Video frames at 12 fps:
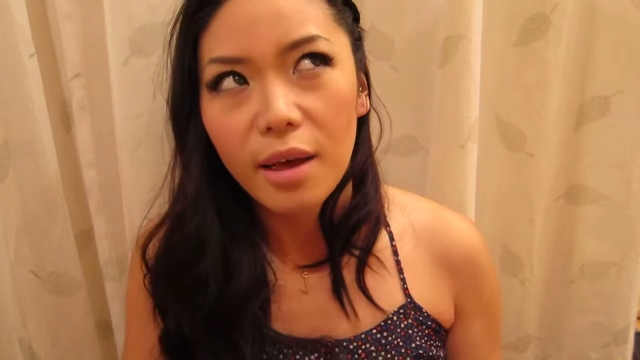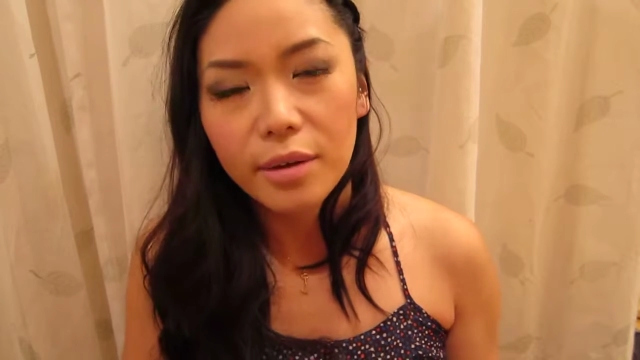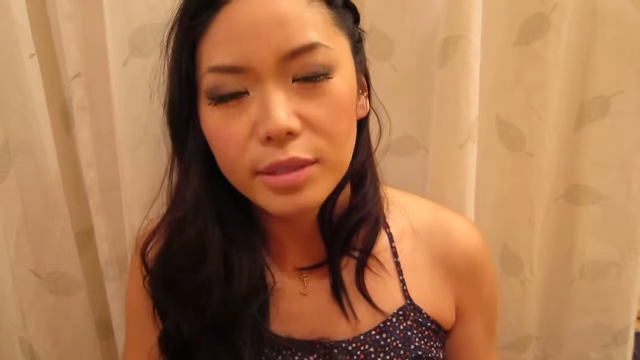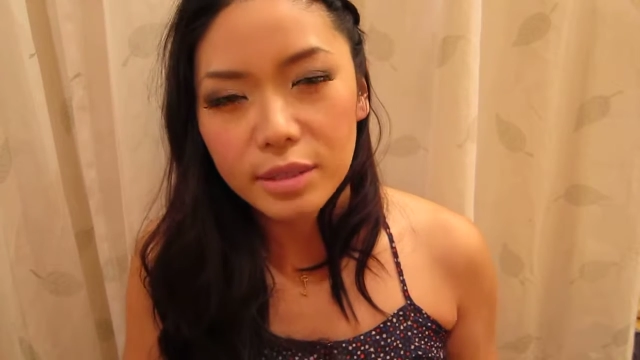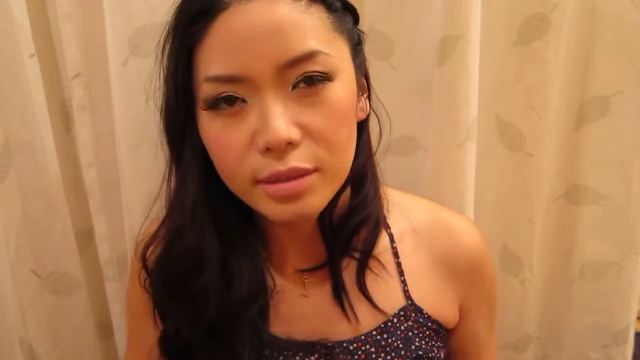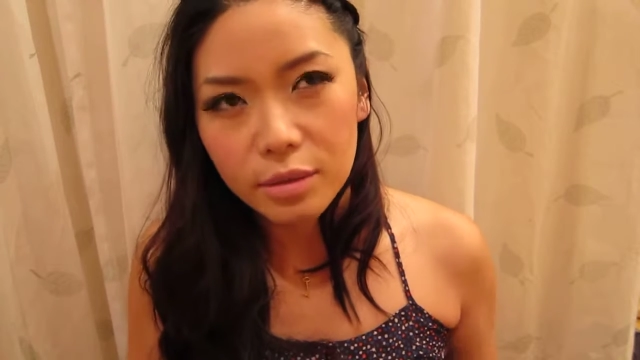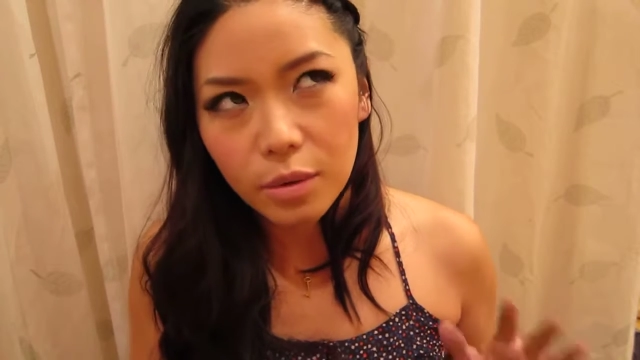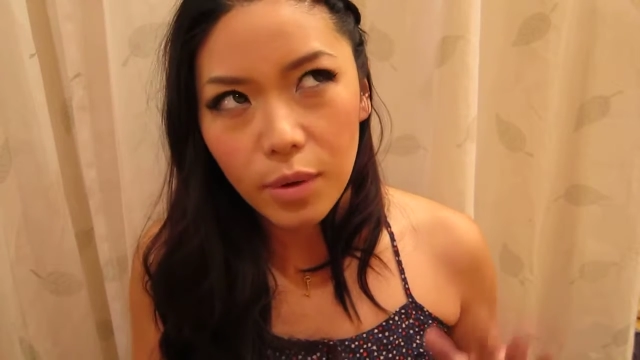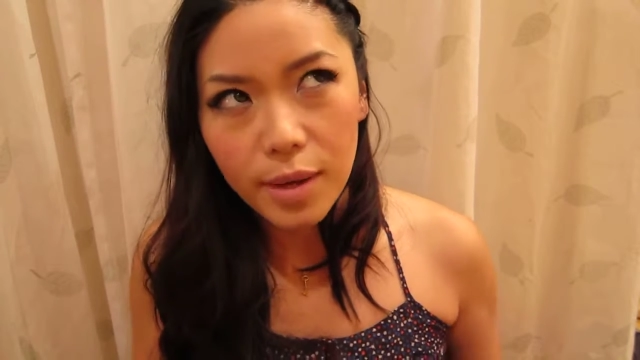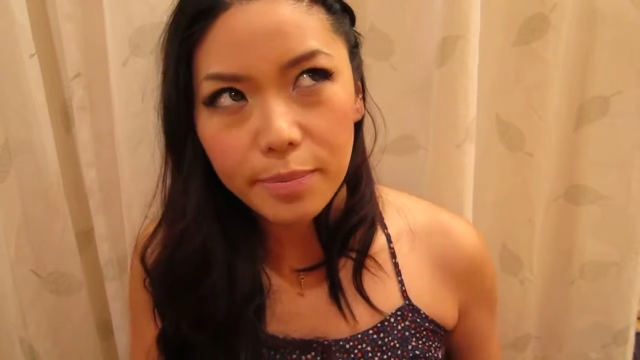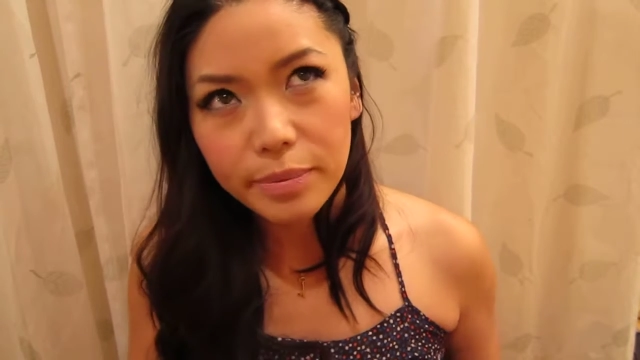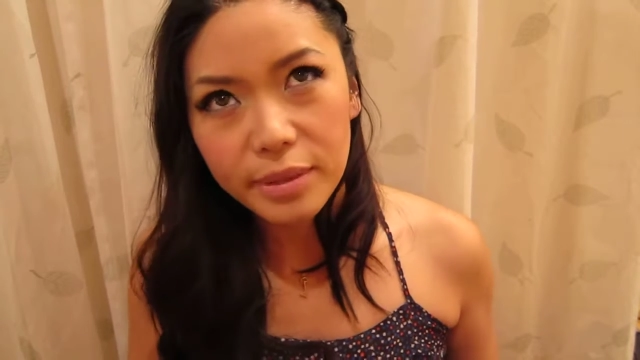I was
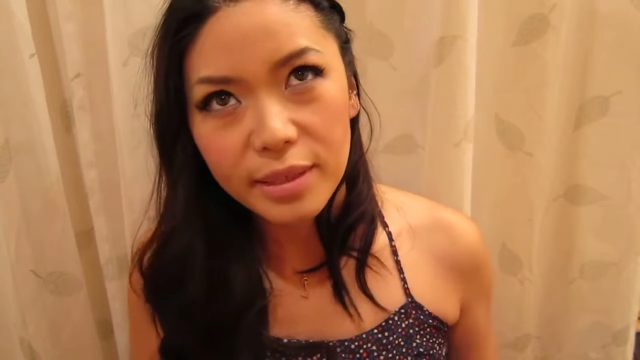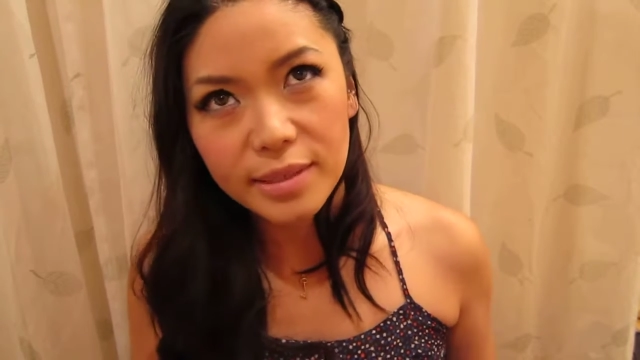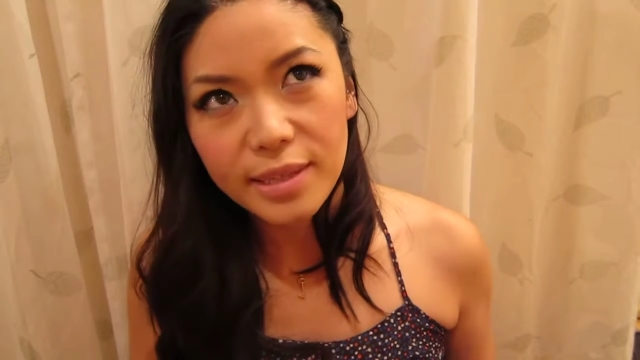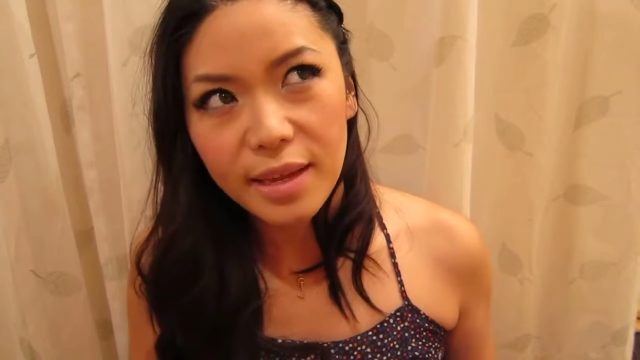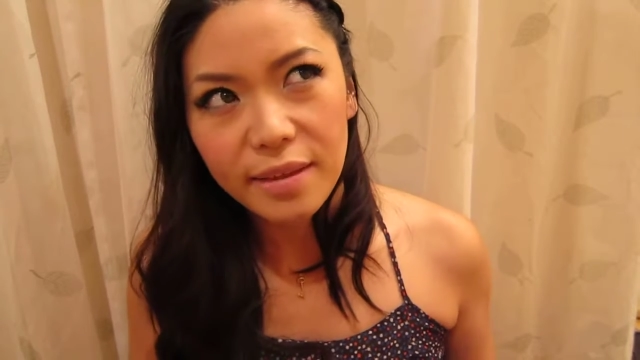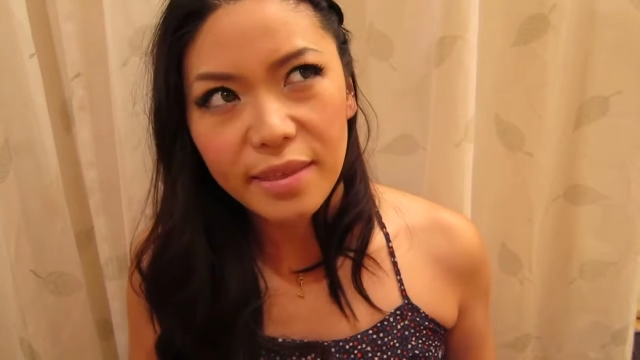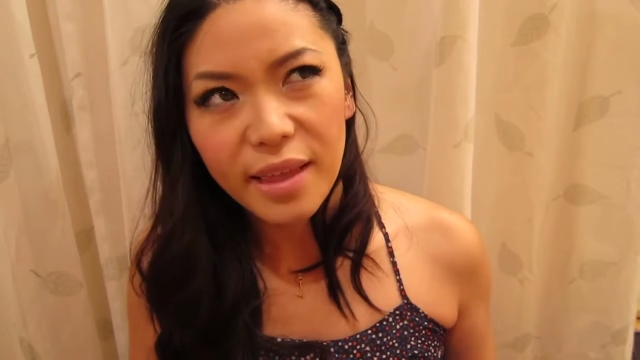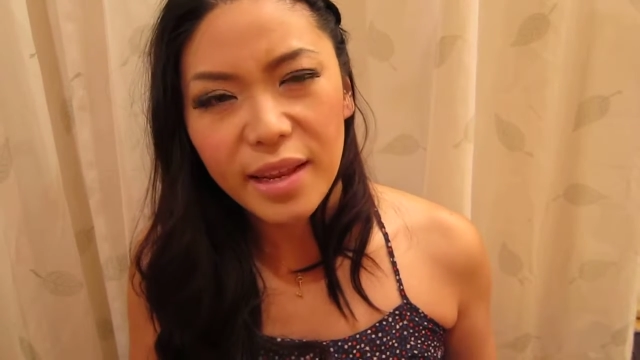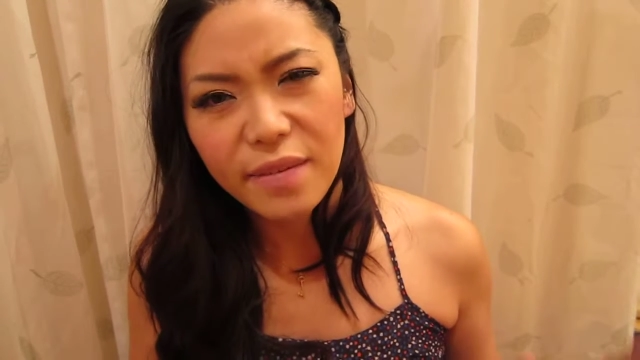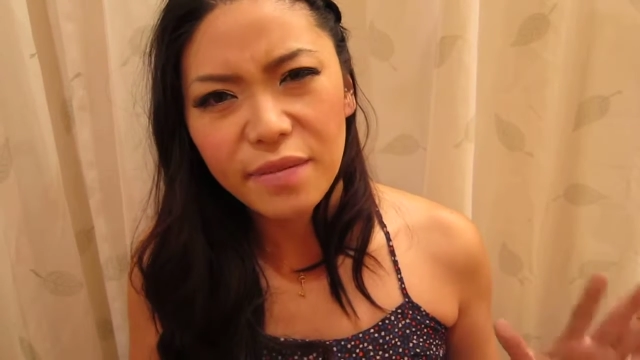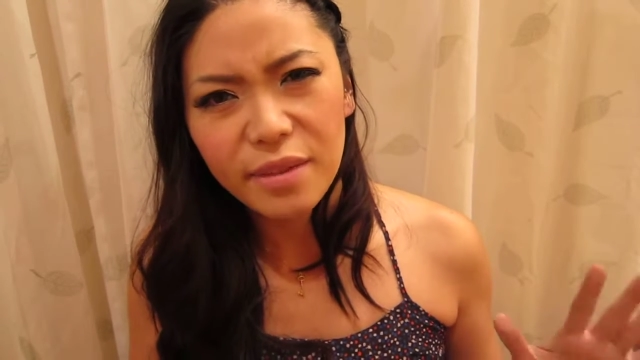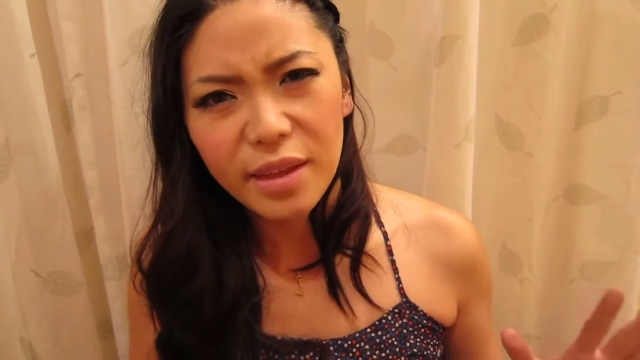quite pleased I, that even